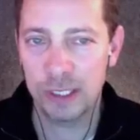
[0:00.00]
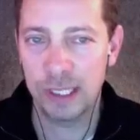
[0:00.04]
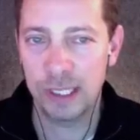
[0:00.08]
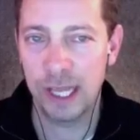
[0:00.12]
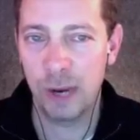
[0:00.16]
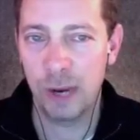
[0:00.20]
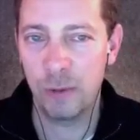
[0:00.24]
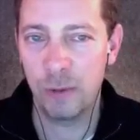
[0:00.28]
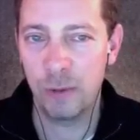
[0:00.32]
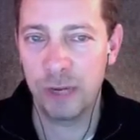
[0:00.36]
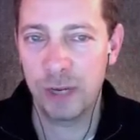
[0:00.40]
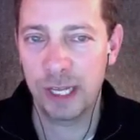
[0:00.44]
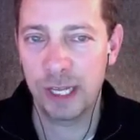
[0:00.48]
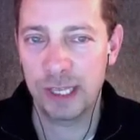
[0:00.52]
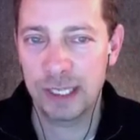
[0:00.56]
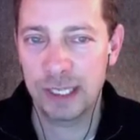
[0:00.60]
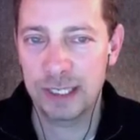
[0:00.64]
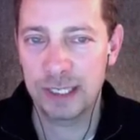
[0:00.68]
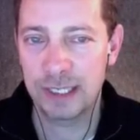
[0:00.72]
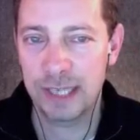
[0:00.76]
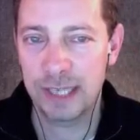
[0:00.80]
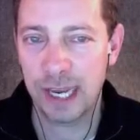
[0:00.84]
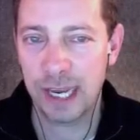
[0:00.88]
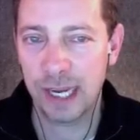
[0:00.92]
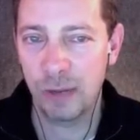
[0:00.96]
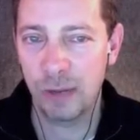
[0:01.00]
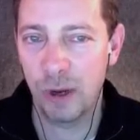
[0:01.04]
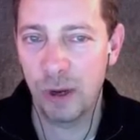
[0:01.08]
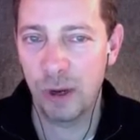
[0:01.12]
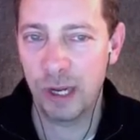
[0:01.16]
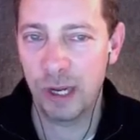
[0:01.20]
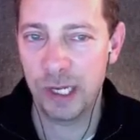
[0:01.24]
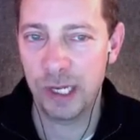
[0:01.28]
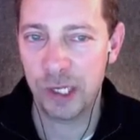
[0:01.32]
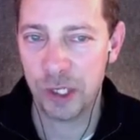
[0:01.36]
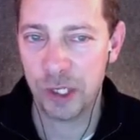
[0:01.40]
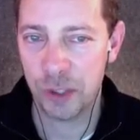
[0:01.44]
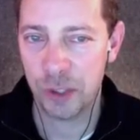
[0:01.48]
and now we got the second one
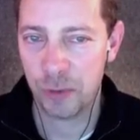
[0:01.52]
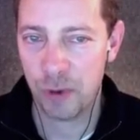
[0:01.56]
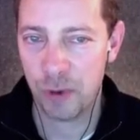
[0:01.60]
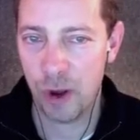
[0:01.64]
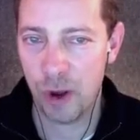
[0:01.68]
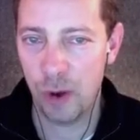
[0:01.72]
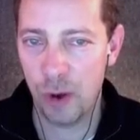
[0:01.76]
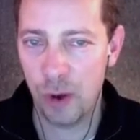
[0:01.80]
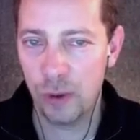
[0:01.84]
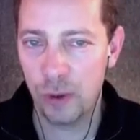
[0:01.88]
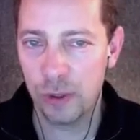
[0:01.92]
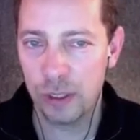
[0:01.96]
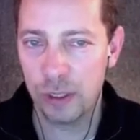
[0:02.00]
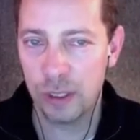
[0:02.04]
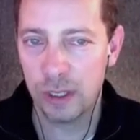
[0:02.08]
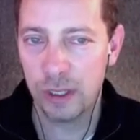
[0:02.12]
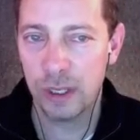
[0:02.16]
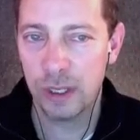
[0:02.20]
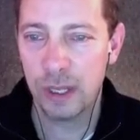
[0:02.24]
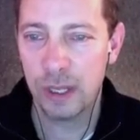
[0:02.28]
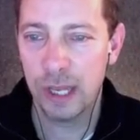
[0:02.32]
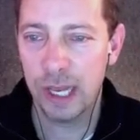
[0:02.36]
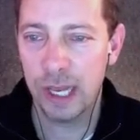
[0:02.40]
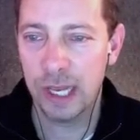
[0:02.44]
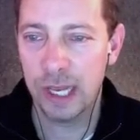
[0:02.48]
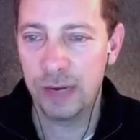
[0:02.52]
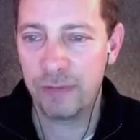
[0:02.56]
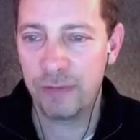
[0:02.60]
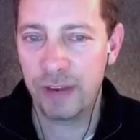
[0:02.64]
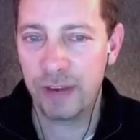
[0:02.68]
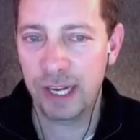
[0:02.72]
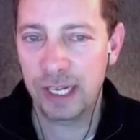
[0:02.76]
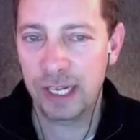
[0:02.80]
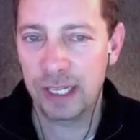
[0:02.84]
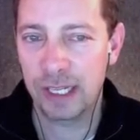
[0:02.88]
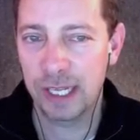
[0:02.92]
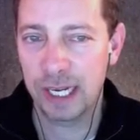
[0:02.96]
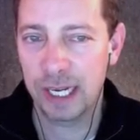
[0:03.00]
I just wrote, and if I
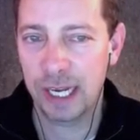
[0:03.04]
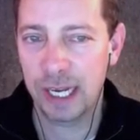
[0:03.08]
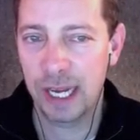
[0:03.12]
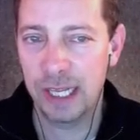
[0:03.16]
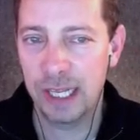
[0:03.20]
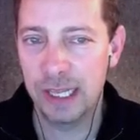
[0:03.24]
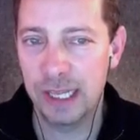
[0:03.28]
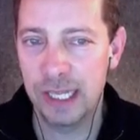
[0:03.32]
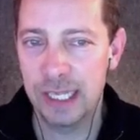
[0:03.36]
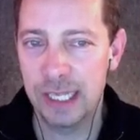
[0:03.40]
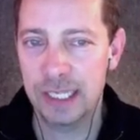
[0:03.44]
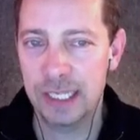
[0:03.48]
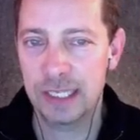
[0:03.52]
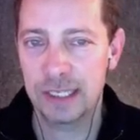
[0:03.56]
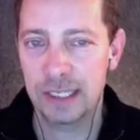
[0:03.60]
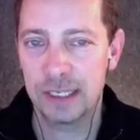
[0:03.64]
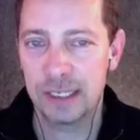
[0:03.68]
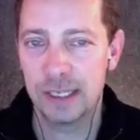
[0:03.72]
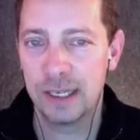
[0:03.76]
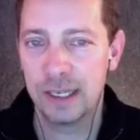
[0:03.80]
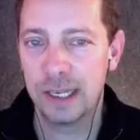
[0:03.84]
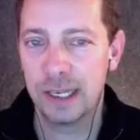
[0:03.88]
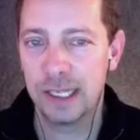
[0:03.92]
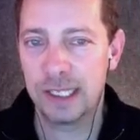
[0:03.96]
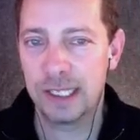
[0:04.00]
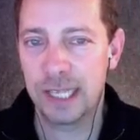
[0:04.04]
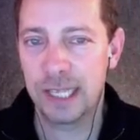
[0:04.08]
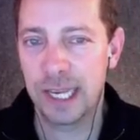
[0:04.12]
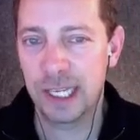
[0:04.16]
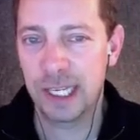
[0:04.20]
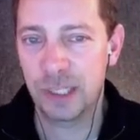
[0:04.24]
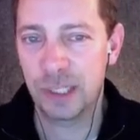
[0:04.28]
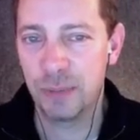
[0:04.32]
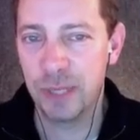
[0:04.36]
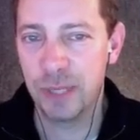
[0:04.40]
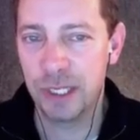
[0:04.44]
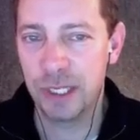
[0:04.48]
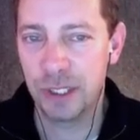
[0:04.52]
click on this, it
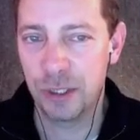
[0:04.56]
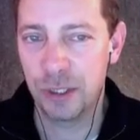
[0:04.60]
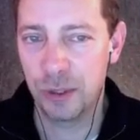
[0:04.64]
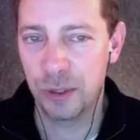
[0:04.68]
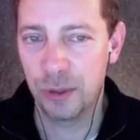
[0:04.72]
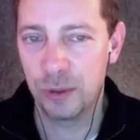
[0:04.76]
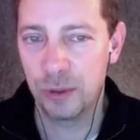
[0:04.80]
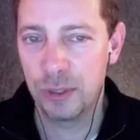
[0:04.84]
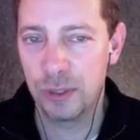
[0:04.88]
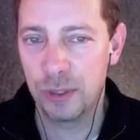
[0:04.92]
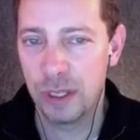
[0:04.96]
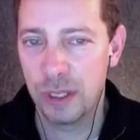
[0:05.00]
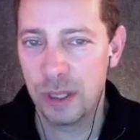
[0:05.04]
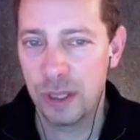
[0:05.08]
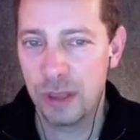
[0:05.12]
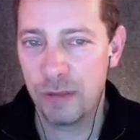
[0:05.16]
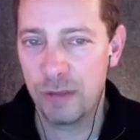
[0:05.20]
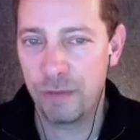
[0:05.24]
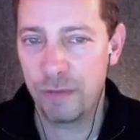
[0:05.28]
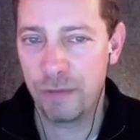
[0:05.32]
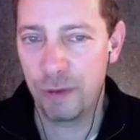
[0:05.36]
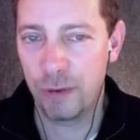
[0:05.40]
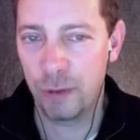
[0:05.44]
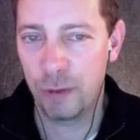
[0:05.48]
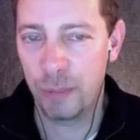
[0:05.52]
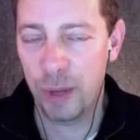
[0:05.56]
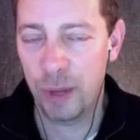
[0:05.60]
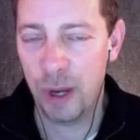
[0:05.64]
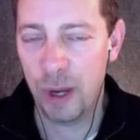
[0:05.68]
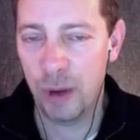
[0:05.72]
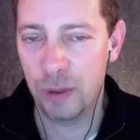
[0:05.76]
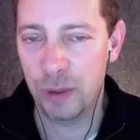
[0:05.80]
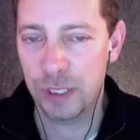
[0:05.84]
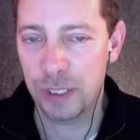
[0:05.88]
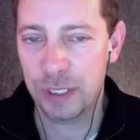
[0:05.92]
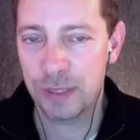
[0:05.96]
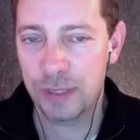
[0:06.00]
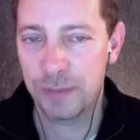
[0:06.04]
takes me to the full
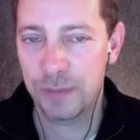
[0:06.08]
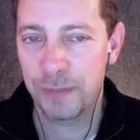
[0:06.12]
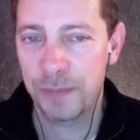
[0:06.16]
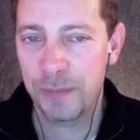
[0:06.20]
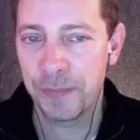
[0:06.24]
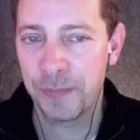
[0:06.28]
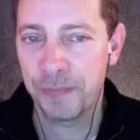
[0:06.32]
post.